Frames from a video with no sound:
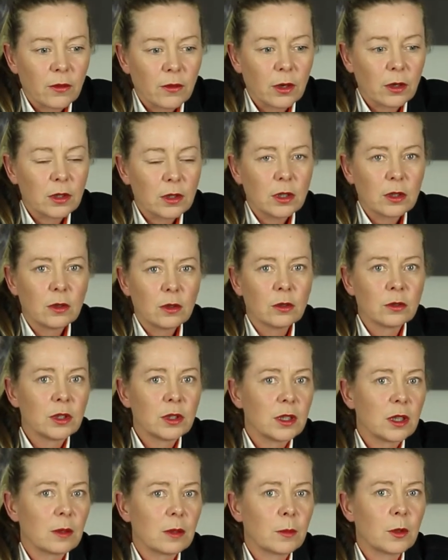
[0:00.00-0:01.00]
you're
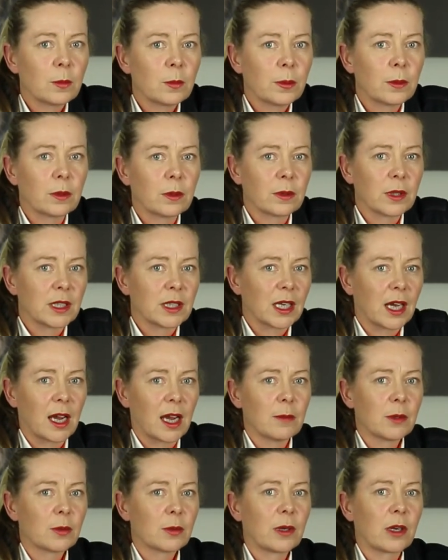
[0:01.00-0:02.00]
nudging them up all the
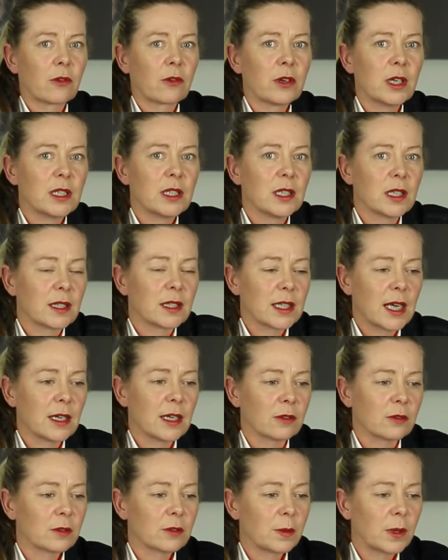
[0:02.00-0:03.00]
time to increase your
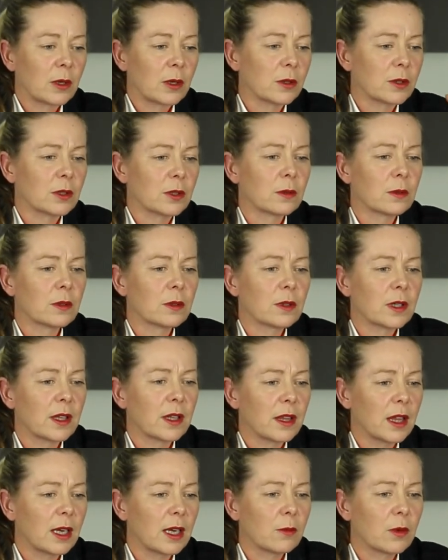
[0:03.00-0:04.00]
sales, because they'll look
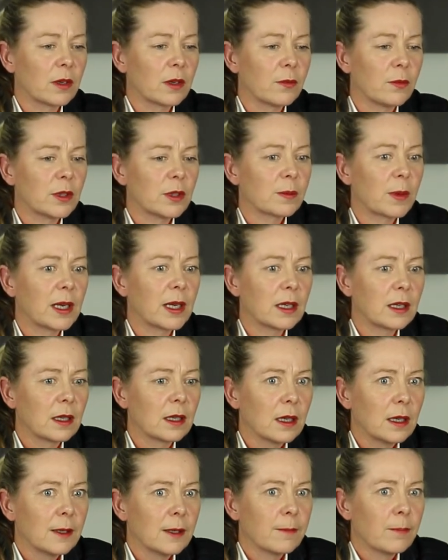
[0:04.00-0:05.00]
and think, well, if we spend
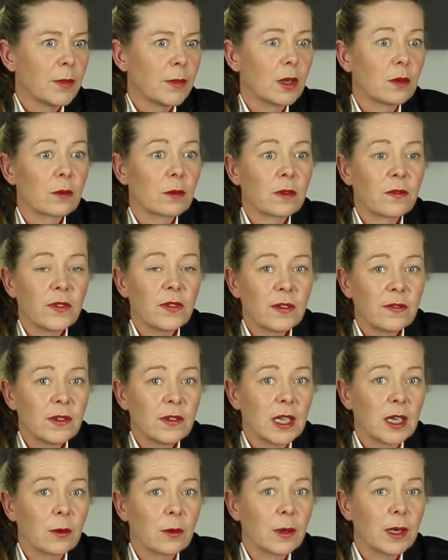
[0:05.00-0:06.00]
another
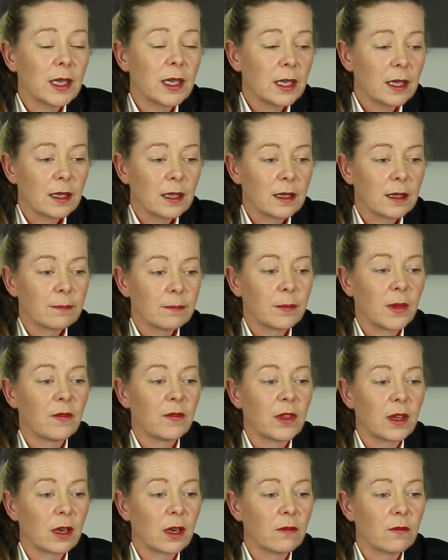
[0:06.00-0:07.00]
50 quid, if
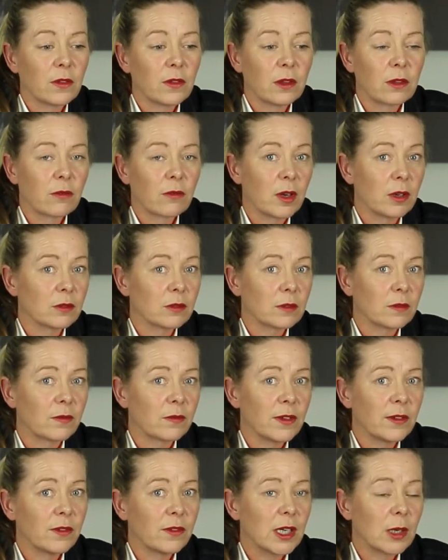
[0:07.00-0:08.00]
they're going for the
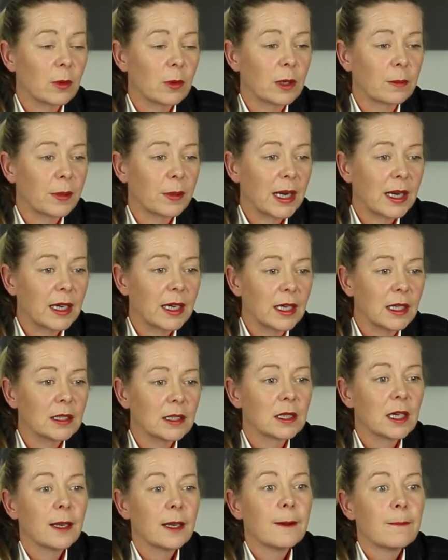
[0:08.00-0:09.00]
350 quid
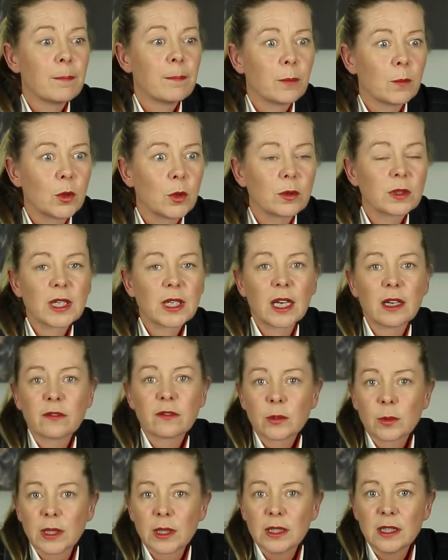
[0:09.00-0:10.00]
package, we'll save
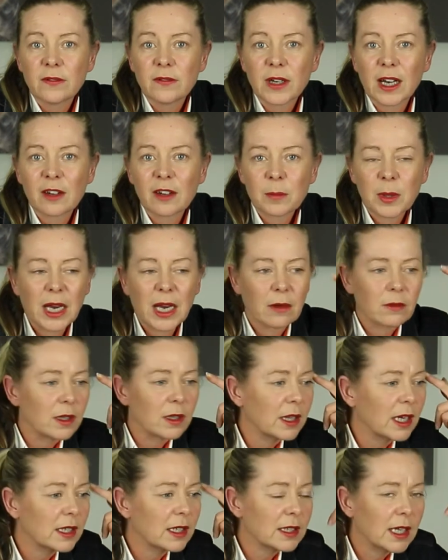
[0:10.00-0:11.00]
£25.
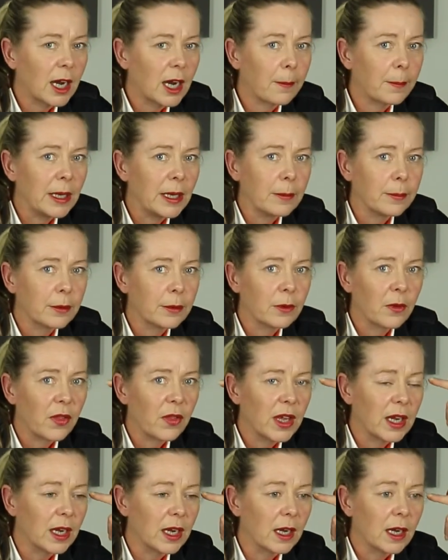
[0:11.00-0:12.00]
And that's how people
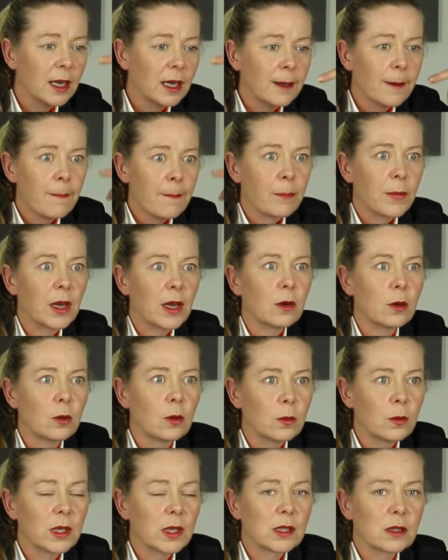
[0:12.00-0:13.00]
think. They're
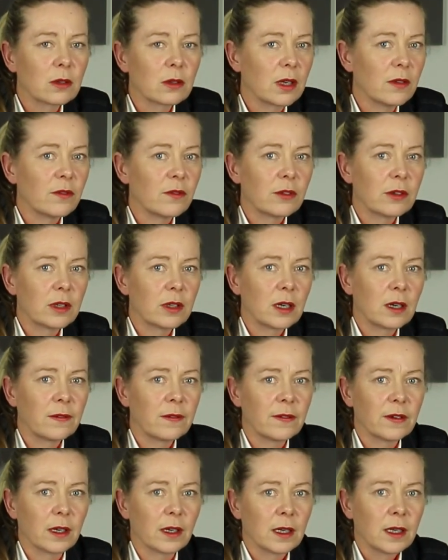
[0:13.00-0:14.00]
always looking for an
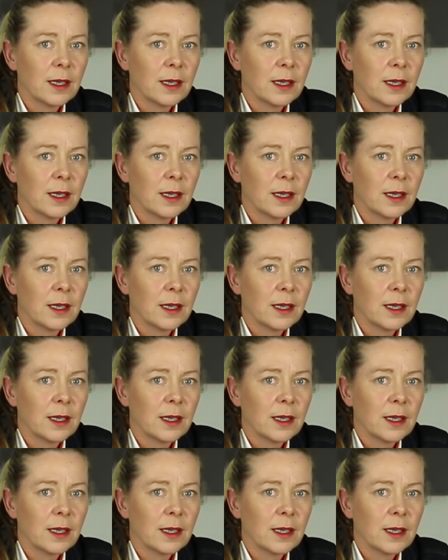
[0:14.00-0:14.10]
offer.